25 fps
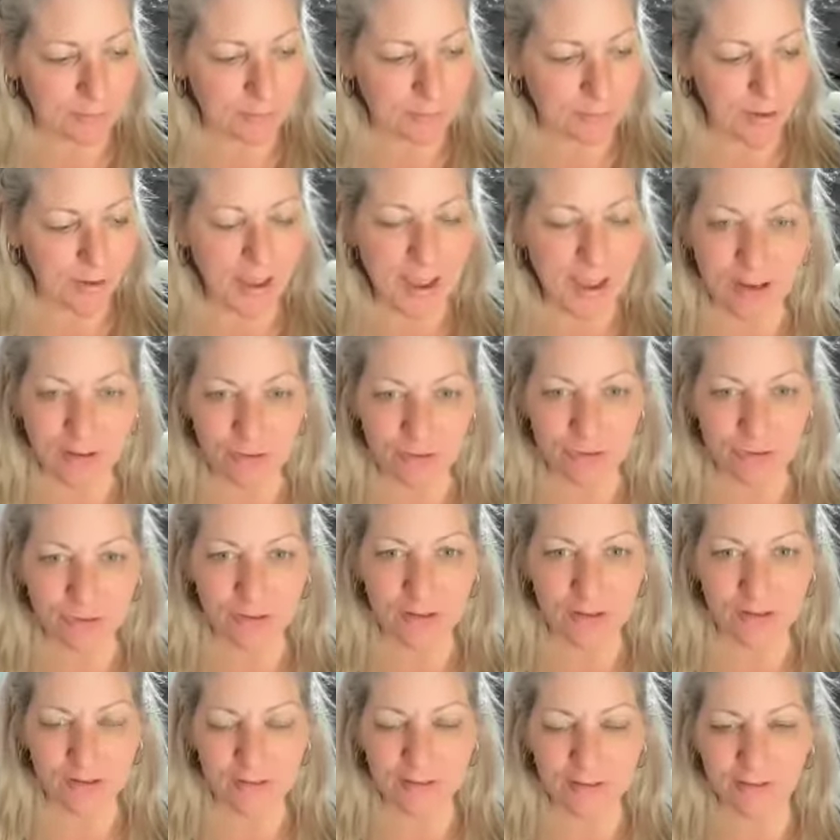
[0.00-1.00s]

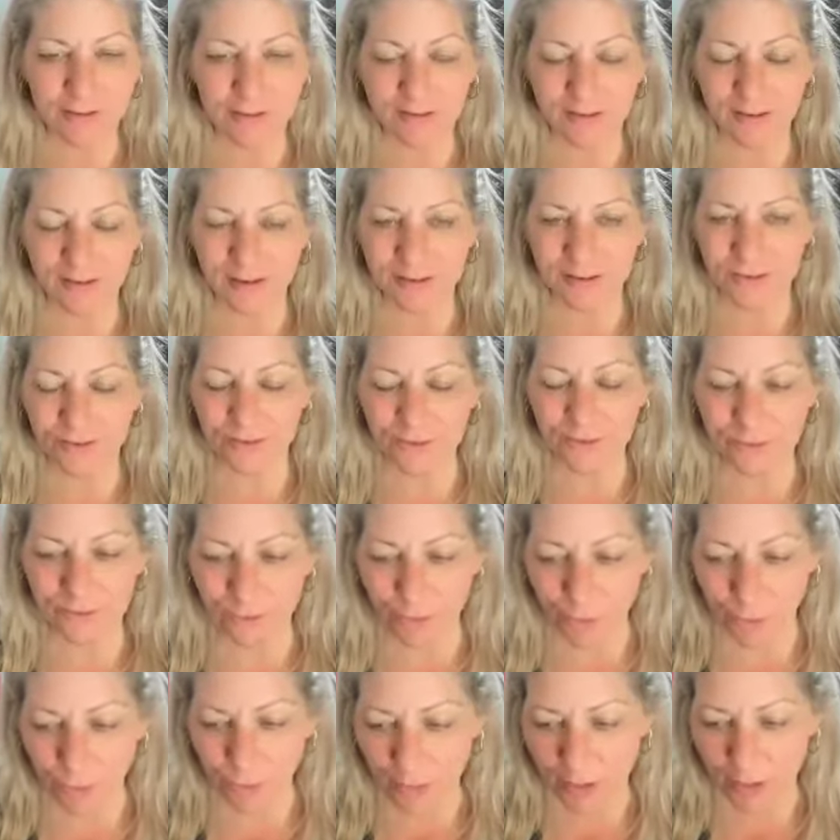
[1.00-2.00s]
passionate and
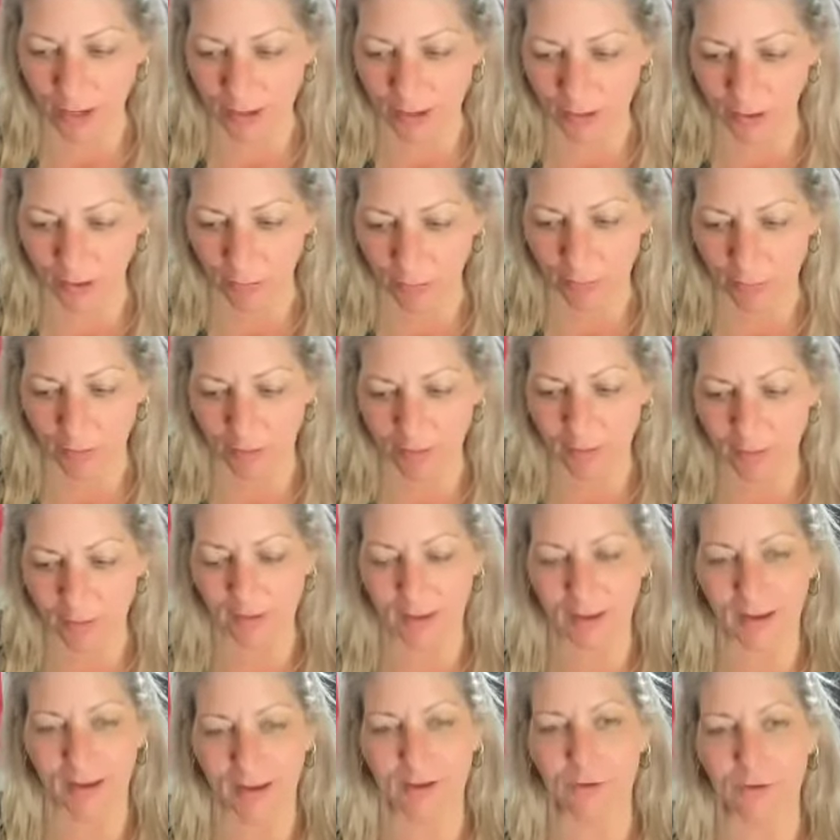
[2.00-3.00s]
so caught up,
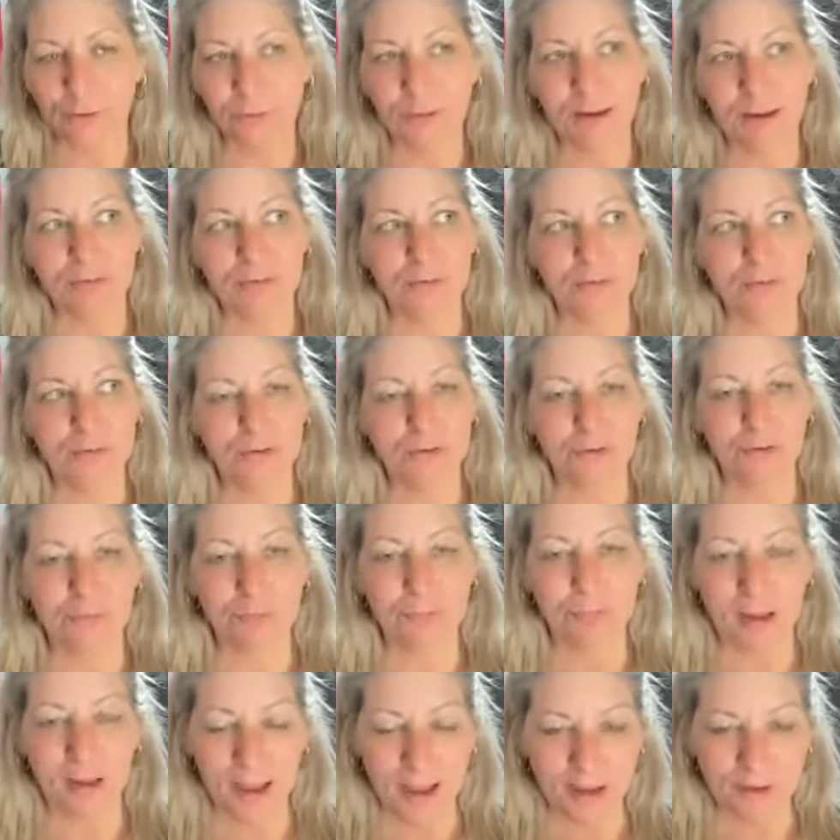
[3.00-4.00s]
and you have such
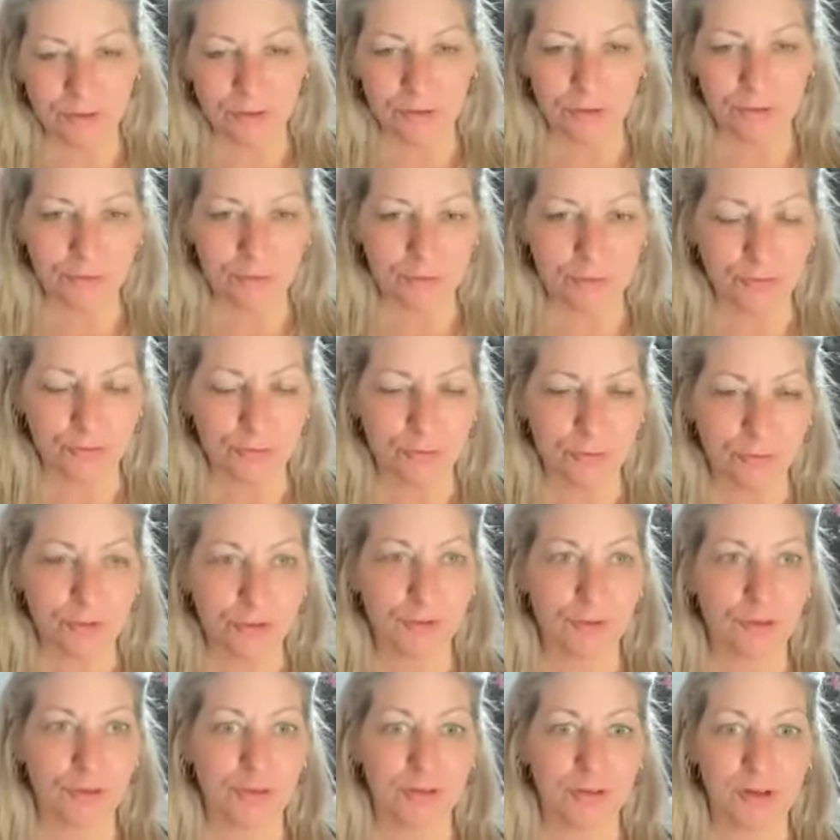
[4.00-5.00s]
passion,
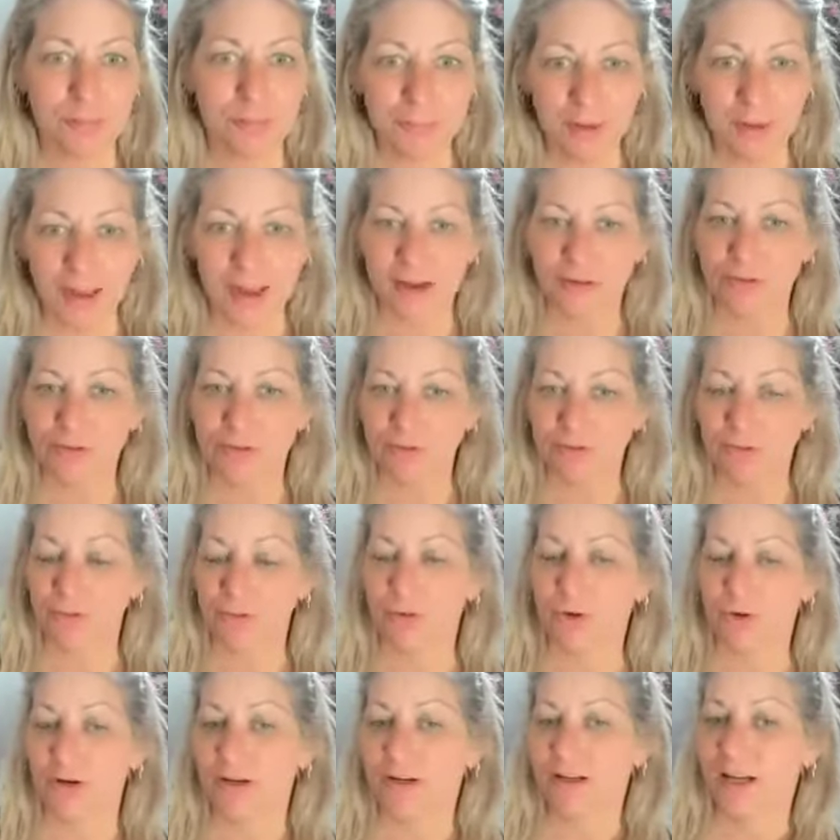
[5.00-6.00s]
such a compassion
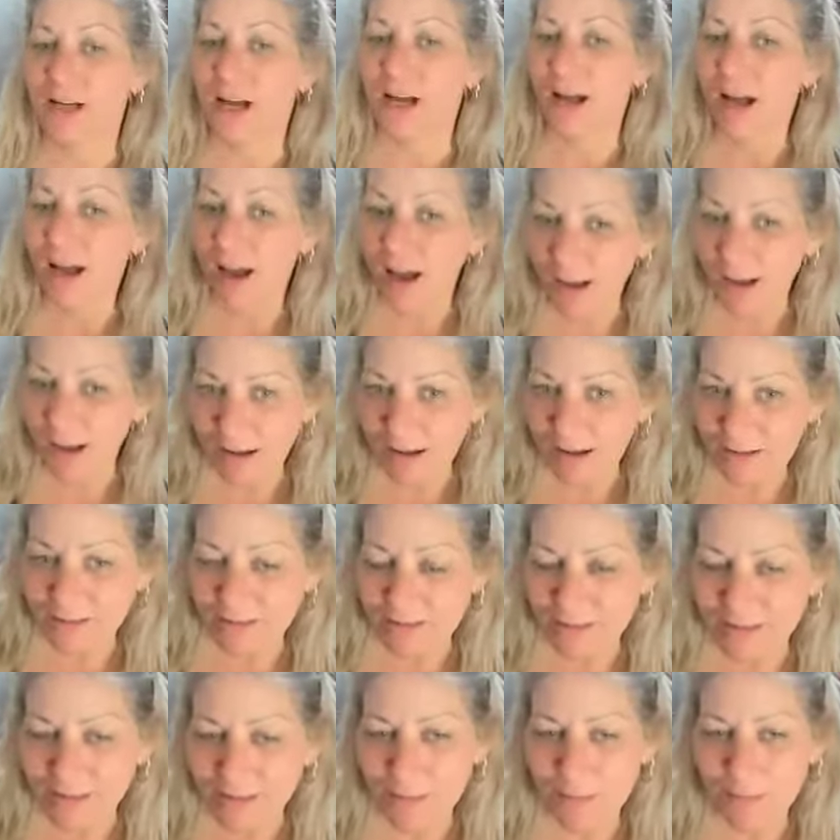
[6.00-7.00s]
for a
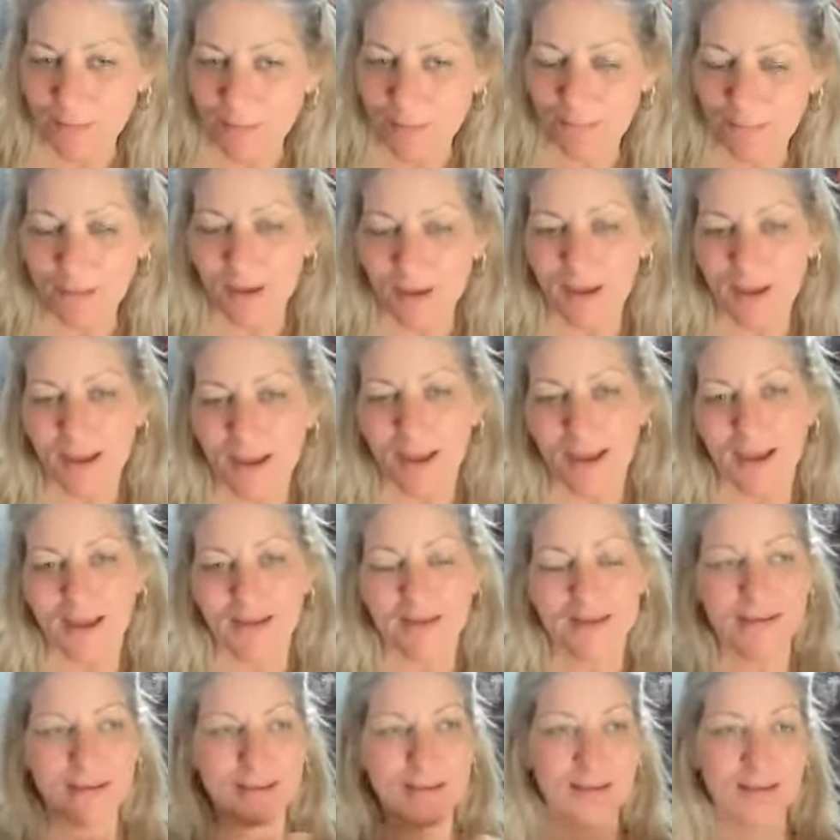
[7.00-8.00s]
cause,
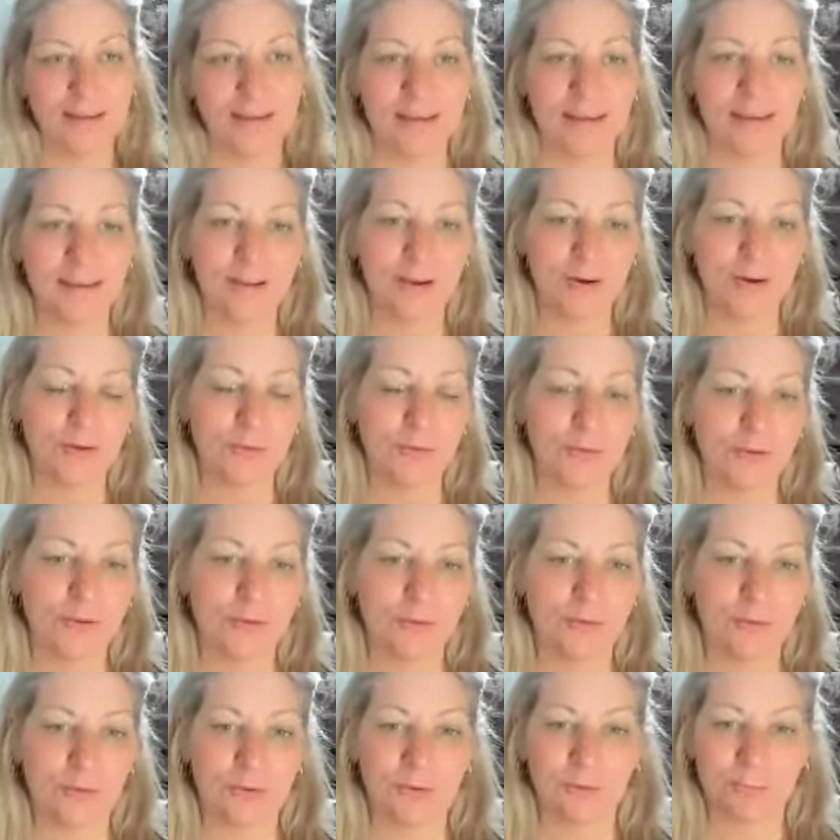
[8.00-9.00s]
and the ego
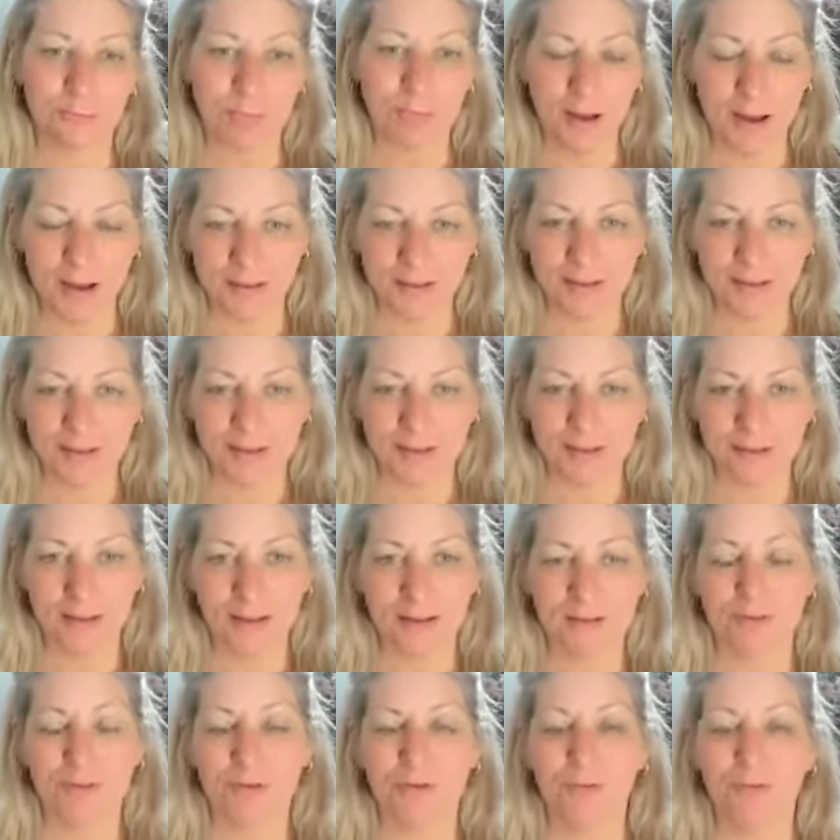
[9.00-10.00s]
is responding,
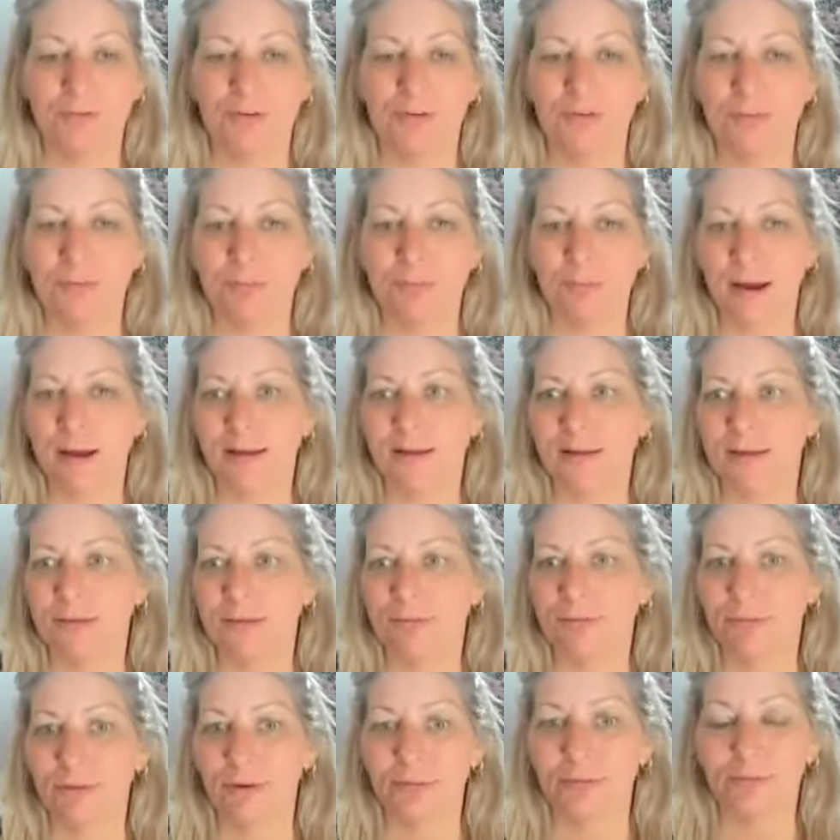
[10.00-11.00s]
and you're responding
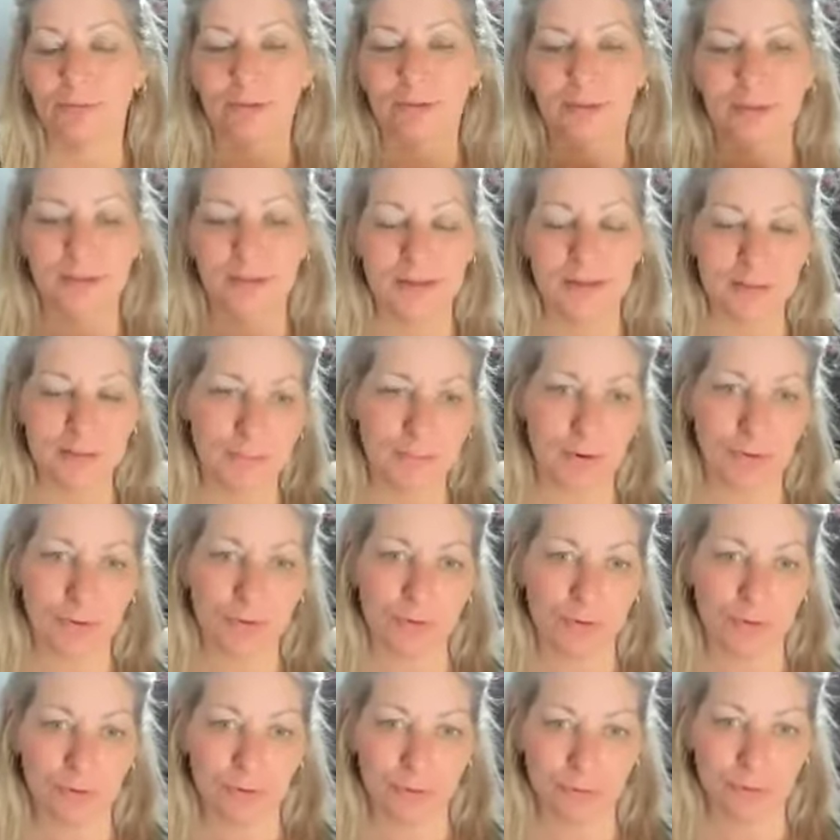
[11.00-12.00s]
from the
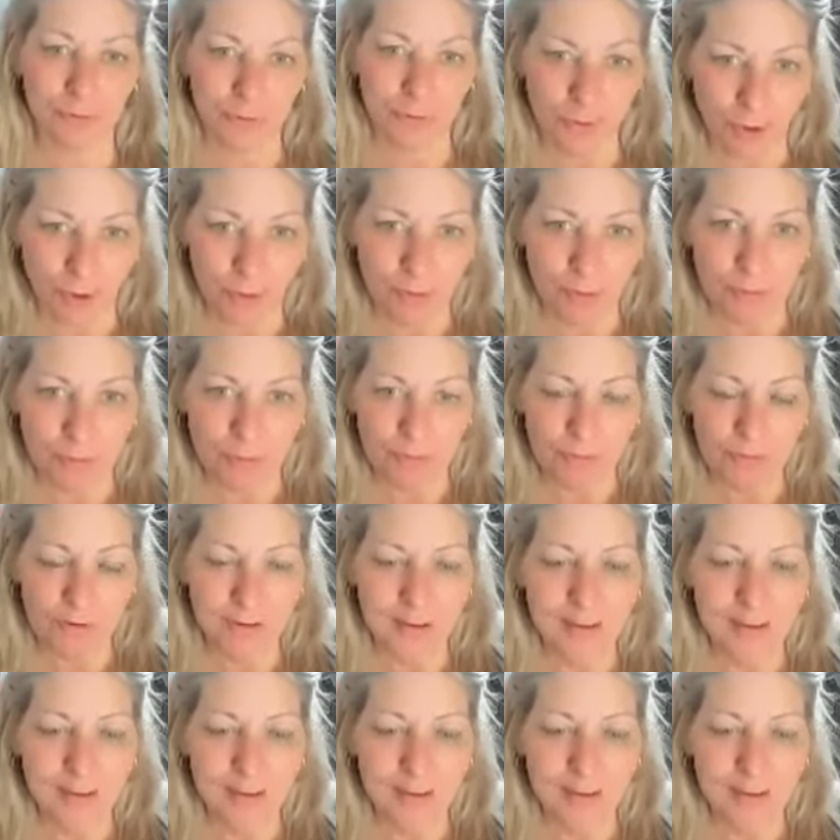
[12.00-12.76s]
emotional self,